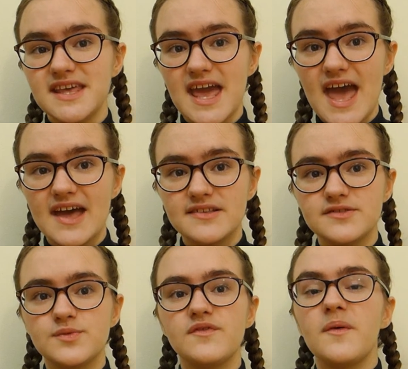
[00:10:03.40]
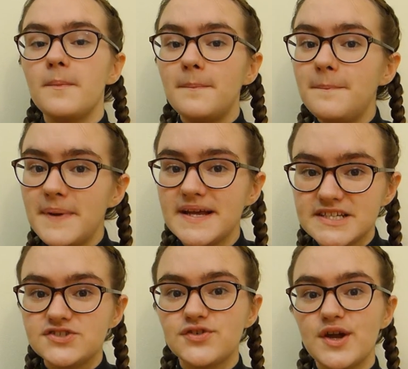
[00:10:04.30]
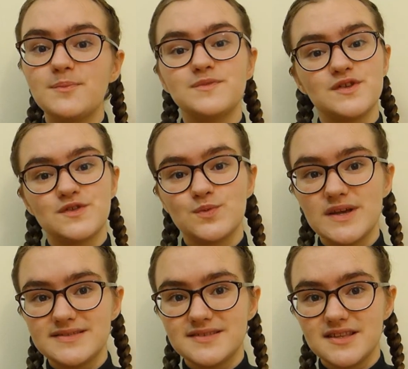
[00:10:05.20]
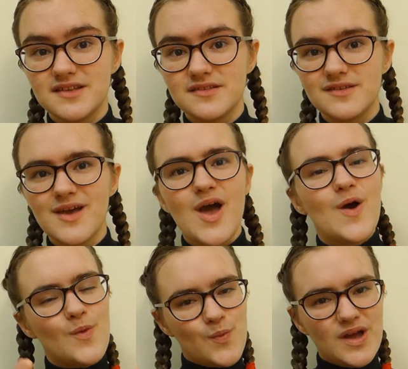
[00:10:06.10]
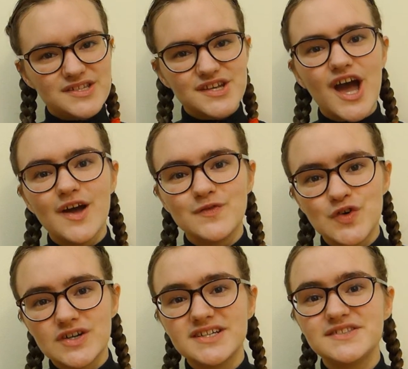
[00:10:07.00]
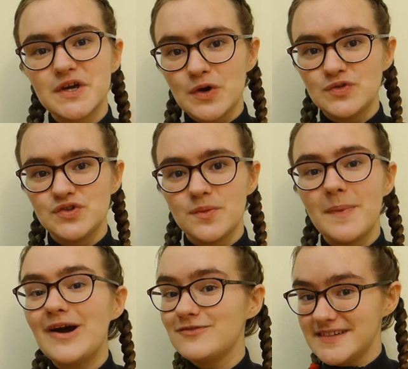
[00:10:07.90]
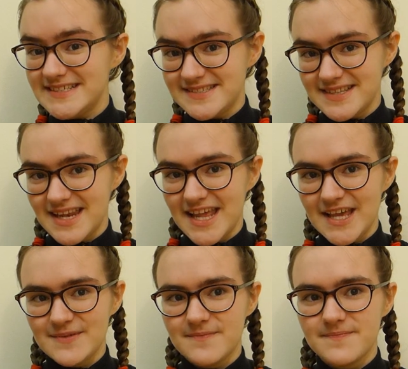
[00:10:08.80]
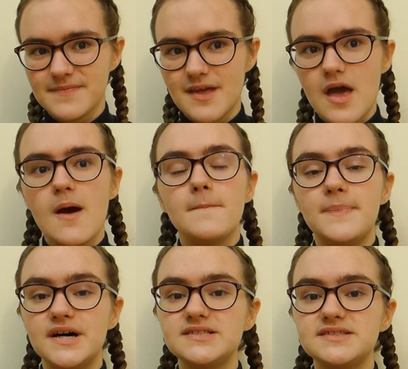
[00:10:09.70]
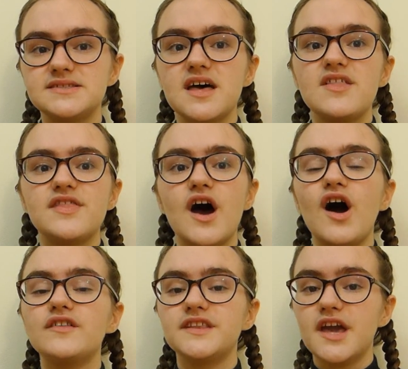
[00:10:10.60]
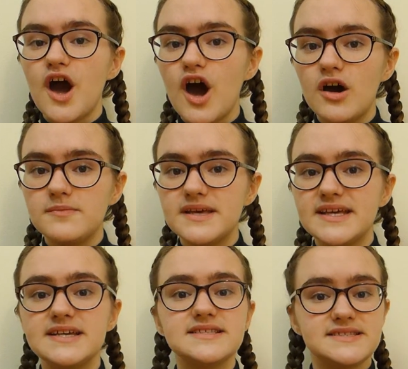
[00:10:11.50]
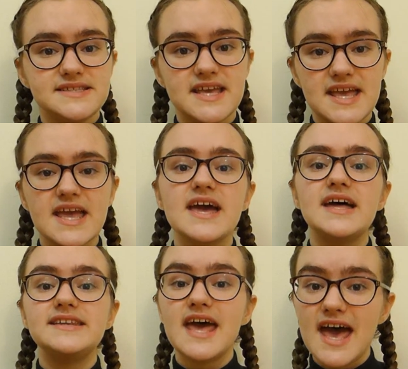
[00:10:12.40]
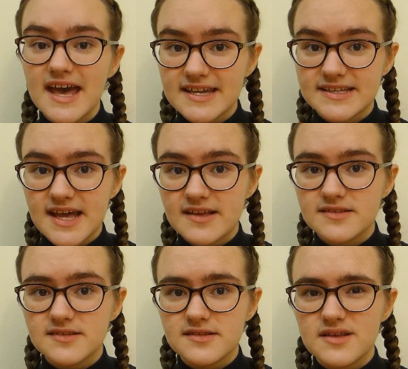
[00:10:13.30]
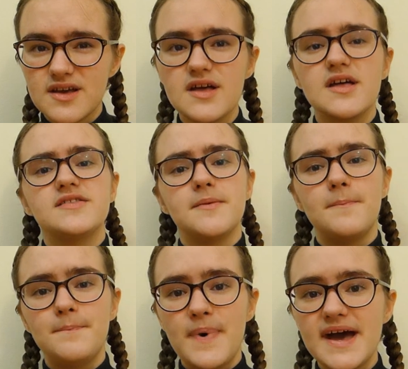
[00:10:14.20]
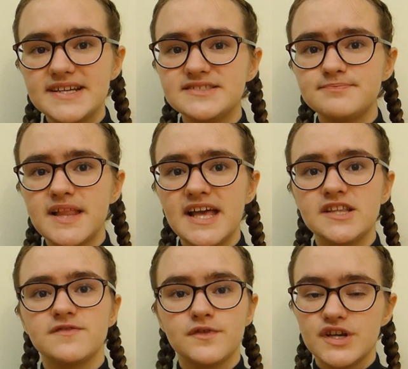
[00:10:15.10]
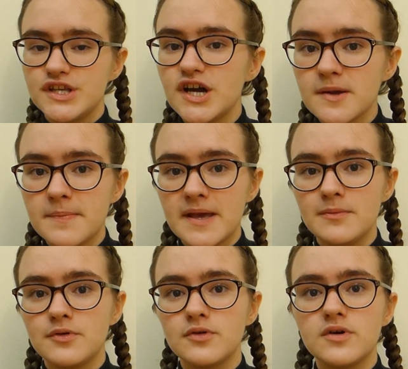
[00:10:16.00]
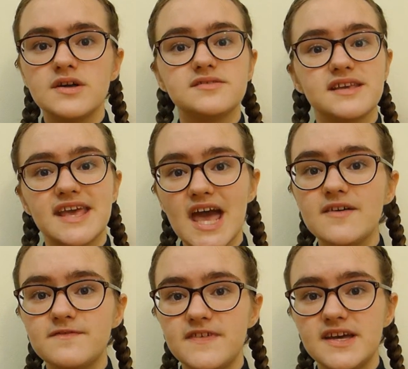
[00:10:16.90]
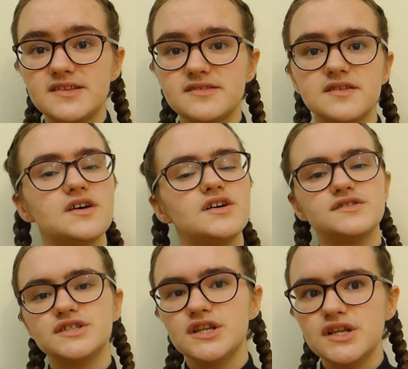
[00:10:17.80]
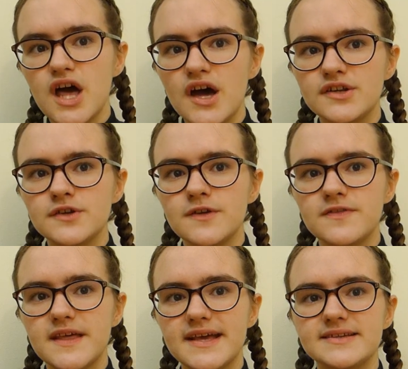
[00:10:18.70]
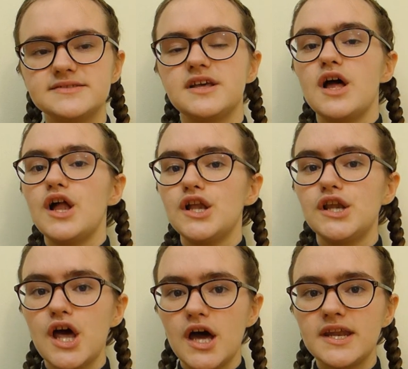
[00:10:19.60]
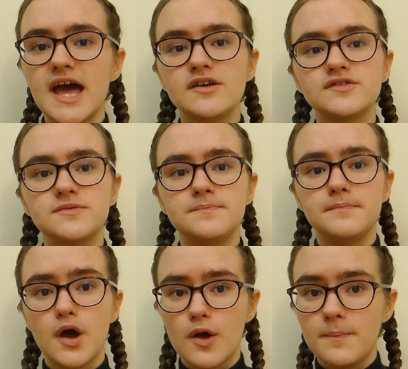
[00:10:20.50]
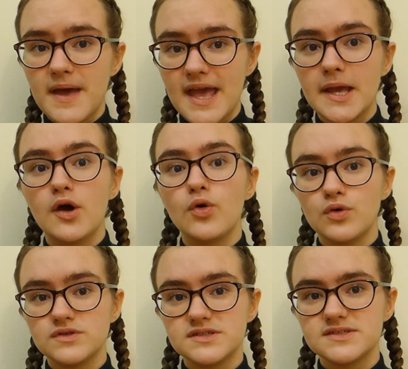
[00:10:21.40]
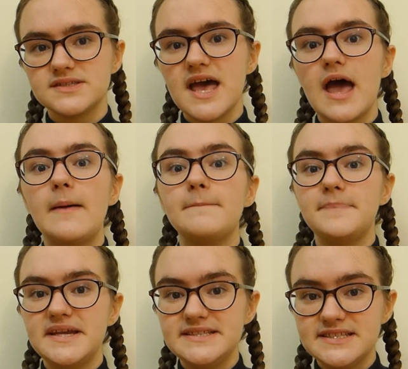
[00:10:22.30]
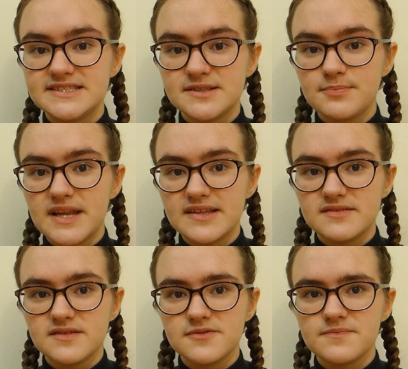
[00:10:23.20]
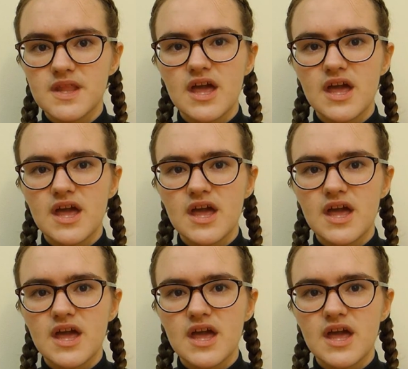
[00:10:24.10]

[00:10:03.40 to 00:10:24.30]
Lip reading: the end with a big trip to Switzerland, which I've already told you about recently. But there are the Army, Sea and Air Cadets, the best place for young people to get fit, to learn new things, learn how to obey orders and be disciplined.